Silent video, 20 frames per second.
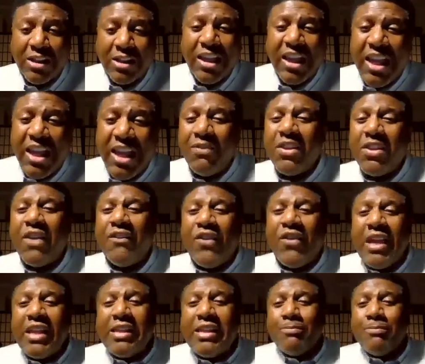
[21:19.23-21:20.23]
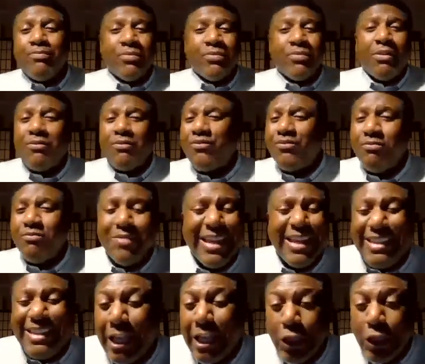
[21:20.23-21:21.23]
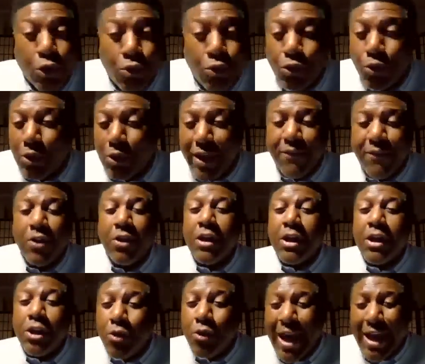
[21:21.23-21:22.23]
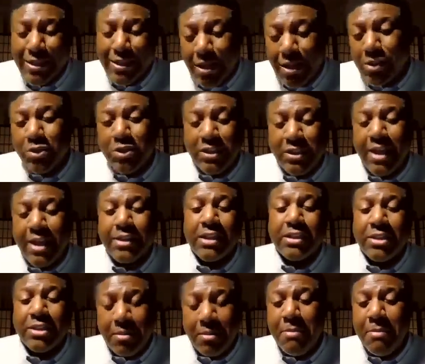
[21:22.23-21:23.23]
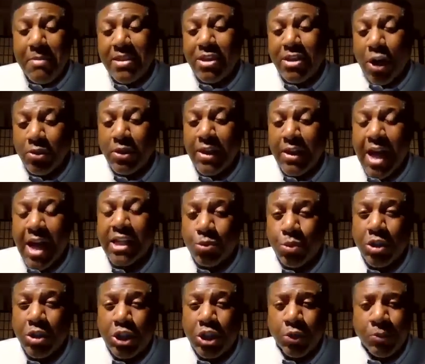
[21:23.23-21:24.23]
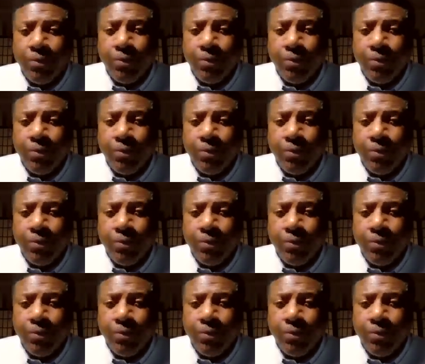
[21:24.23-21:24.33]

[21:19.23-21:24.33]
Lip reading: And even if he did lose, whatever, you got to understand this. Let me be totally honest with you.